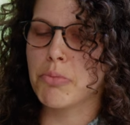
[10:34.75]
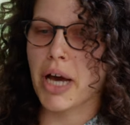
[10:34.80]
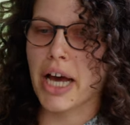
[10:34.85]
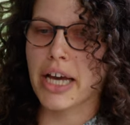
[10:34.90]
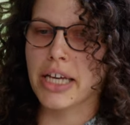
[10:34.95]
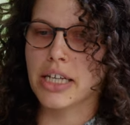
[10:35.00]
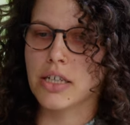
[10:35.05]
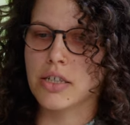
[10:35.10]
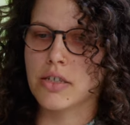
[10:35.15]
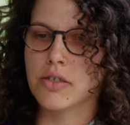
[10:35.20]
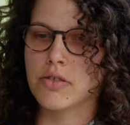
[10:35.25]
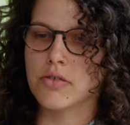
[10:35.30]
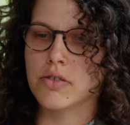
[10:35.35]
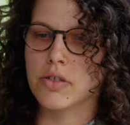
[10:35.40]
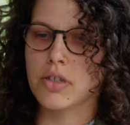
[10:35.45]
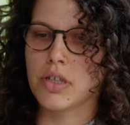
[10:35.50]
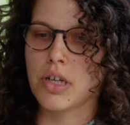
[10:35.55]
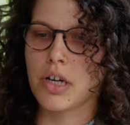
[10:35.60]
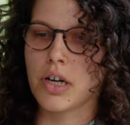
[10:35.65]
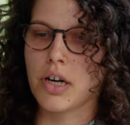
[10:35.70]
by a
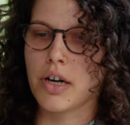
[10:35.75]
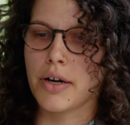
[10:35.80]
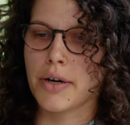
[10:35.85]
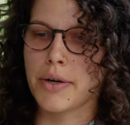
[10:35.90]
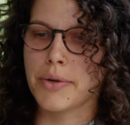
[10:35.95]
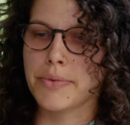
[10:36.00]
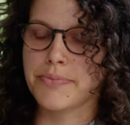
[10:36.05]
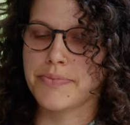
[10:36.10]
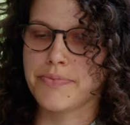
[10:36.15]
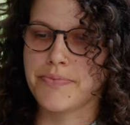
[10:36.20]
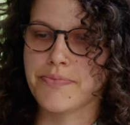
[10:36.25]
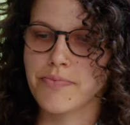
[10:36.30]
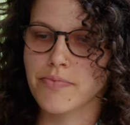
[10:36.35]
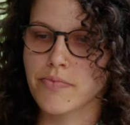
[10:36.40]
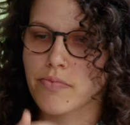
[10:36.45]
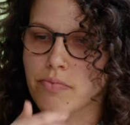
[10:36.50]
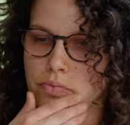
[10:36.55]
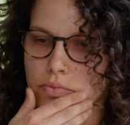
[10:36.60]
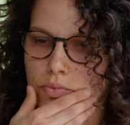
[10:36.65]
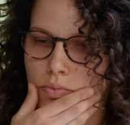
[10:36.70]
um,
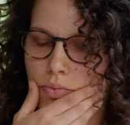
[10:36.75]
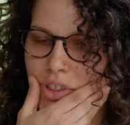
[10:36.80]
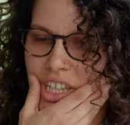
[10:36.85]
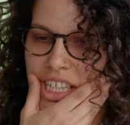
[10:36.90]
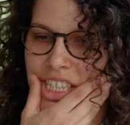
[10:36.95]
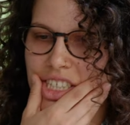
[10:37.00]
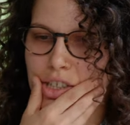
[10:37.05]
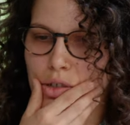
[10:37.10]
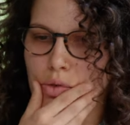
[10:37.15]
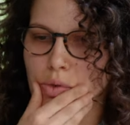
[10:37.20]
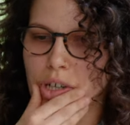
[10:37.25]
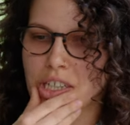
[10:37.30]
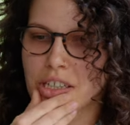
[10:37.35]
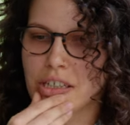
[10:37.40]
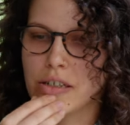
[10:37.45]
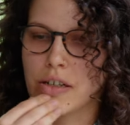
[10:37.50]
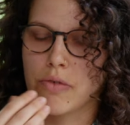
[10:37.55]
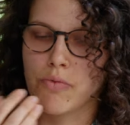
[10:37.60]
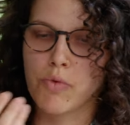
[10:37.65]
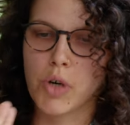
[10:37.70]
so one
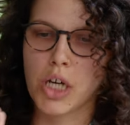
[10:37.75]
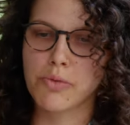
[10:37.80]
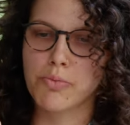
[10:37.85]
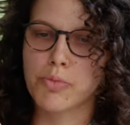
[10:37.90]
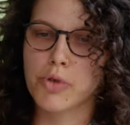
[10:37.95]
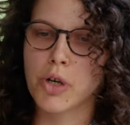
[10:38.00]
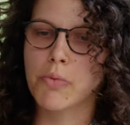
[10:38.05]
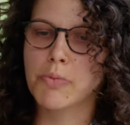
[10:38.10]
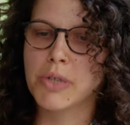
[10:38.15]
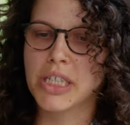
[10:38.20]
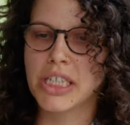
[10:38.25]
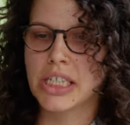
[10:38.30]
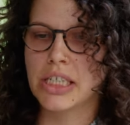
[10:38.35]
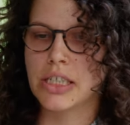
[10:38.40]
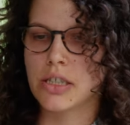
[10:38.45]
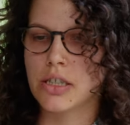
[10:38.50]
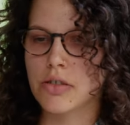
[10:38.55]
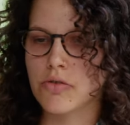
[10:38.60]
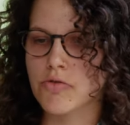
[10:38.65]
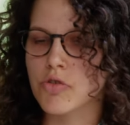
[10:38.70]
one
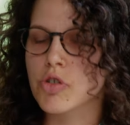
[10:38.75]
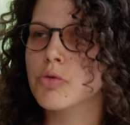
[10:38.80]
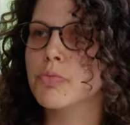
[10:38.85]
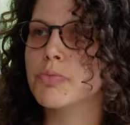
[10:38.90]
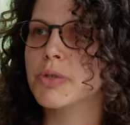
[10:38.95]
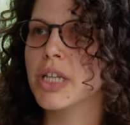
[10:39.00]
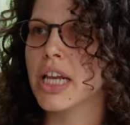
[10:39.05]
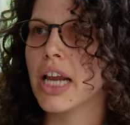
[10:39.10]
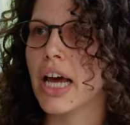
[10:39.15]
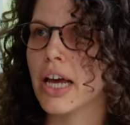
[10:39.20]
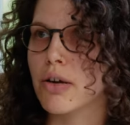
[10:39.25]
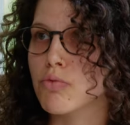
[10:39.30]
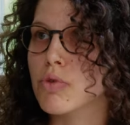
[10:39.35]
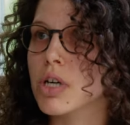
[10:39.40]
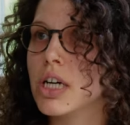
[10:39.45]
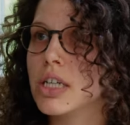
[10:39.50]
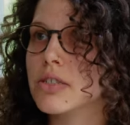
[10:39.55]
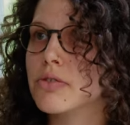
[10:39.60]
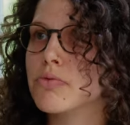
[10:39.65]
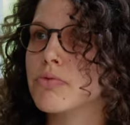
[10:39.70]
prominent group that I
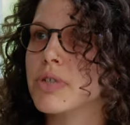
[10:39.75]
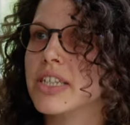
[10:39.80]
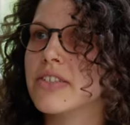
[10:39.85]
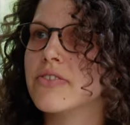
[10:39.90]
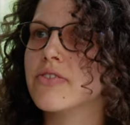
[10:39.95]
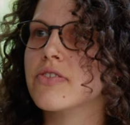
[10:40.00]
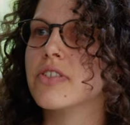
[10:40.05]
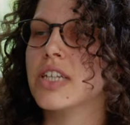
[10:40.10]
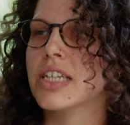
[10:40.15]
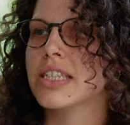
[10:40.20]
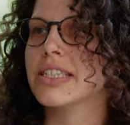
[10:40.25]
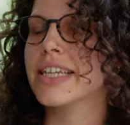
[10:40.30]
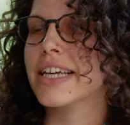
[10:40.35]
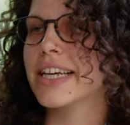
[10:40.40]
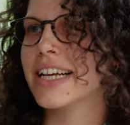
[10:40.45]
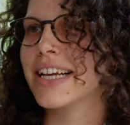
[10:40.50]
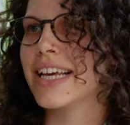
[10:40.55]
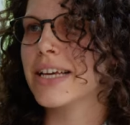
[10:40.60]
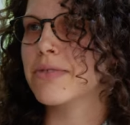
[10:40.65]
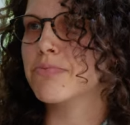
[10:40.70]
worked with, and they
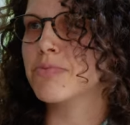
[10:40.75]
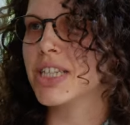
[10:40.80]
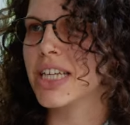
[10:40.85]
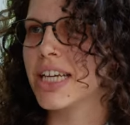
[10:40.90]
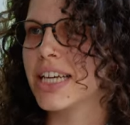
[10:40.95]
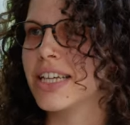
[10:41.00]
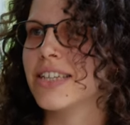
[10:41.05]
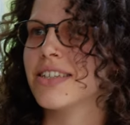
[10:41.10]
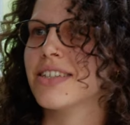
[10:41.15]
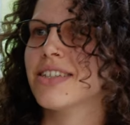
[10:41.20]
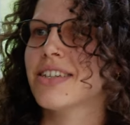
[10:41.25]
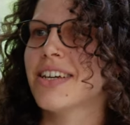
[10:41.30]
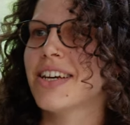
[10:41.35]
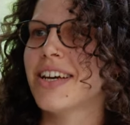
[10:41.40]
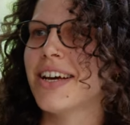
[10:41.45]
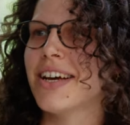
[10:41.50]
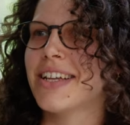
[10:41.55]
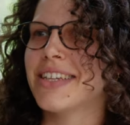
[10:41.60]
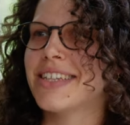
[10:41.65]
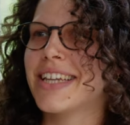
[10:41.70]
mm-hmm. claim they
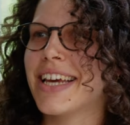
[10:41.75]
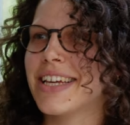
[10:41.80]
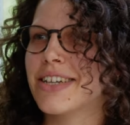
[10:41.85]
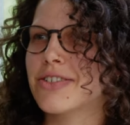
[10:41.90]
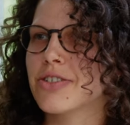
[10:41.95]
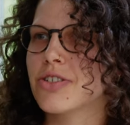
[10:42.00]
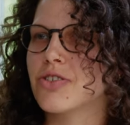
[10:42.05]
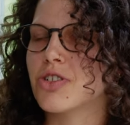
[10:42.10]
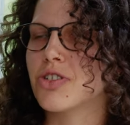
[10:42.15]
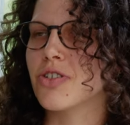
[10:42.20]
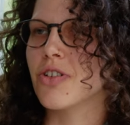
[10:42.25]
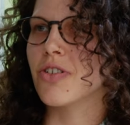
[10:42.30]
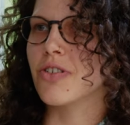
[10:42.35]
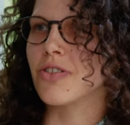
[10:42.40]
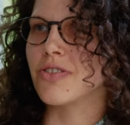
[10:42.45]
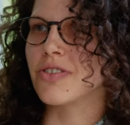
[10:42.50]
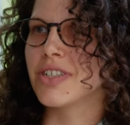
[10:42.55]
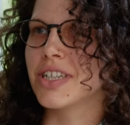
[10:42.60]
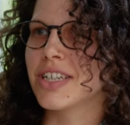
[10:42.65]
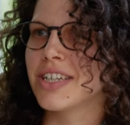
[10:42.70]
they
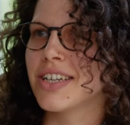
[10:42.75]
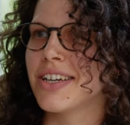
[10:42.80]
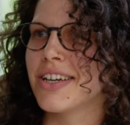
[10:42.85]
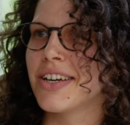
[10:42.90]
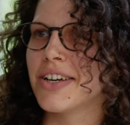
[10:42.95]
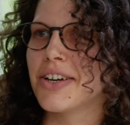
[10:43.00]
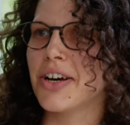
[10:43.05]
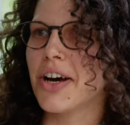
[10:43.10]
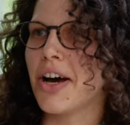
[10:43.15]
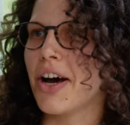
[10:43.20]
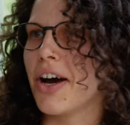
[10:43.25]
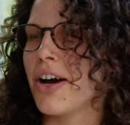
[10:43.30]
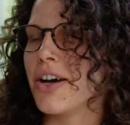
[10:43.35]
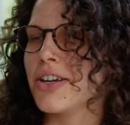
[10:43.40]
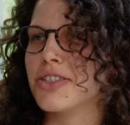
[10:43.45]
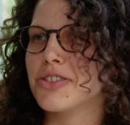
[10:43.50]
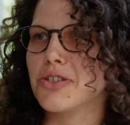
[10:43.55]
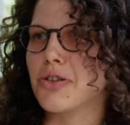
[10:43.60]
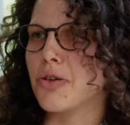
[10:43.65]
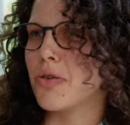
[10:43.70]
control, uh,
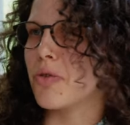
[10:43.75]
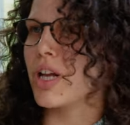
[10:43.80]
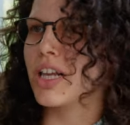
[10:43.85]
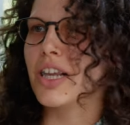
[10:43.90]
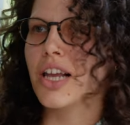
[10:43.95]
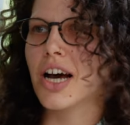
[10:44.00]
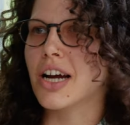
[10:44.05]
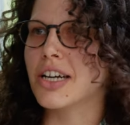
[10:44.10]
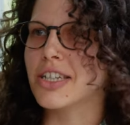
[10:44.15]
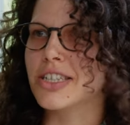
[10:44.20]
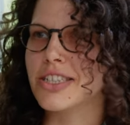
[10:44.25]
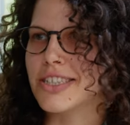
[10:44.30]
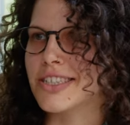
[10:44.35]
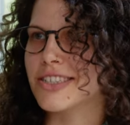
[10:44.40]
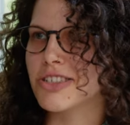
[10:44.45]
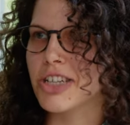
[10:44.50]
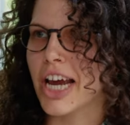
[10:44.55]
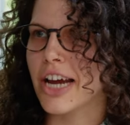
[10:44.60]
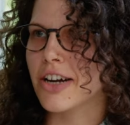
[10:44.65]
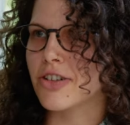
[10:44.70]
you know, a
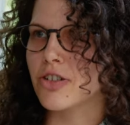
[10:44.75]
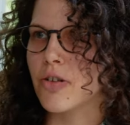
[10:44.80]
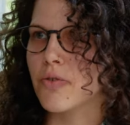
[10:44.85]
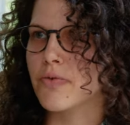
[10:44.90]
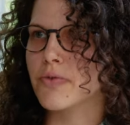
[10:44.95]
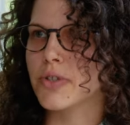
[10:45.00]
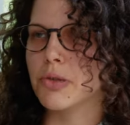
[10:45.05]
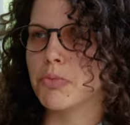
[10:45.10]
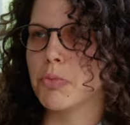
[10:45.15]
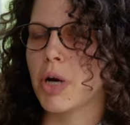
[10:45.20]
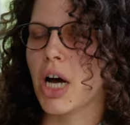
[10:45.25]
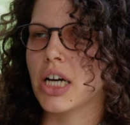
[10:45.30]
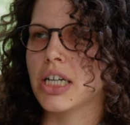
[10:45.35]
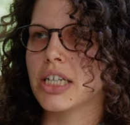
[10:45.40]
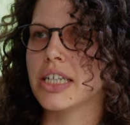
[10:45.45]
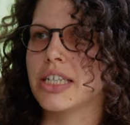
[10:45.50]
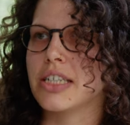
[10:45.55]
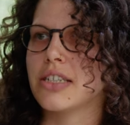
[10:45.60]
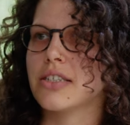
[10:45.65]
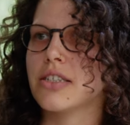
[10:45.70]
largest share of the
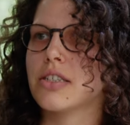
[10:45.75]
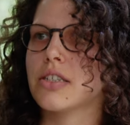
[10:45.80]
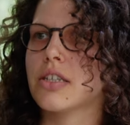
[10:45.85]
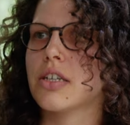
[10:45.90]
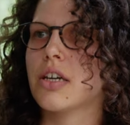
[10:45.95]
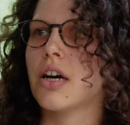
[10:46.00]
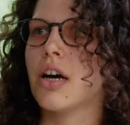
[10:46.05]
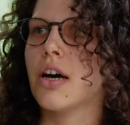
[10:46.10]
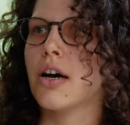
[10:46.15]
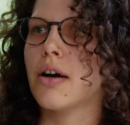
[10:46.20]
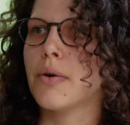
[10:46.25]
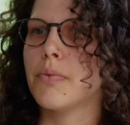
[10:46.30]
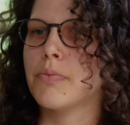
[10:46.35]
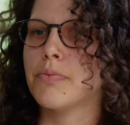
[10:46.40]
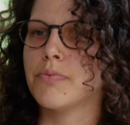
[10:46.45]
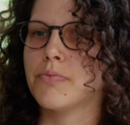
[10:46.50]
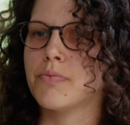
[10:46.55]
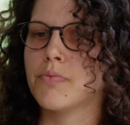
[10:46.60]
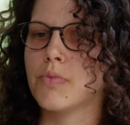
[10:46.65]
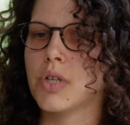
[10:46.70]
market mm-hmm.
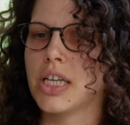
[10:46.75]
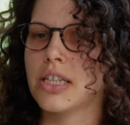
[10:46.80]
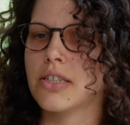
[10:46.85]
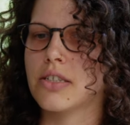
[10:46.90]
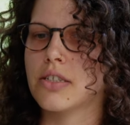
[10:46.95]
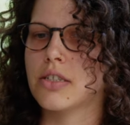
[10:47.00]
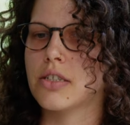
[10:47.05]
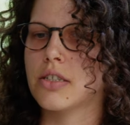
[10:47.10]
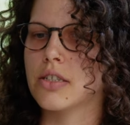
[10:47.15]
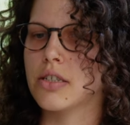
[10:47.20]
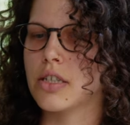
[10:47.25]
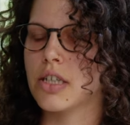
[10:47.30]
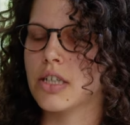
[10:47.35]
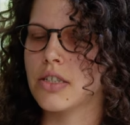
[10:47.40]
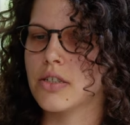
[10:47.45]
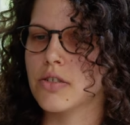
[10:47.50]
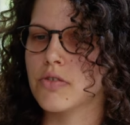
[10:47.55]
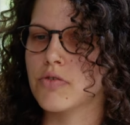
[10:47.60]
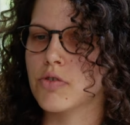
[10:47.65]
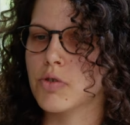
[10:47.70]
um, is the,
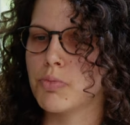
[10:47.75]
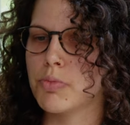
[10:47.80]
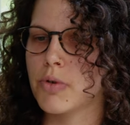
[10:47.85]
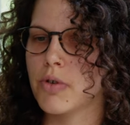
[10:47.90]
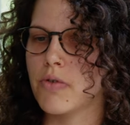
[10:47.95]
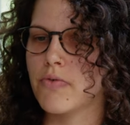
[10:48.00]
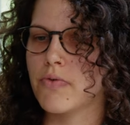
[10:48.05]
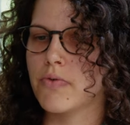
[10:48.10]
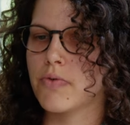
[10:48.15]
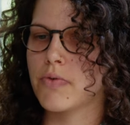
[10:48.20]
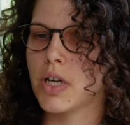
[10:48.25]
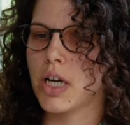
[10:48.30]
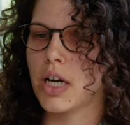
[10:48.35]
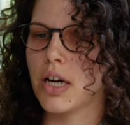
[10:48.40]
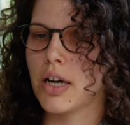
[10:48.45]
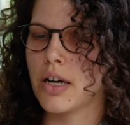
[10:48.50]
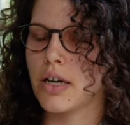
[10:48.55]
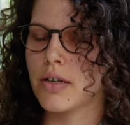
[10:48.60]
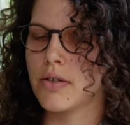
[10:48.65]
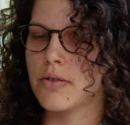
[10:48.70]
is a group of
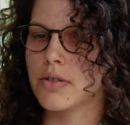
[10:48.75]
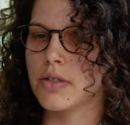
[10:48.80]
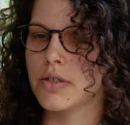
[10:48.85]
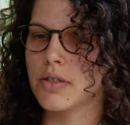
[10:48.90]
uh,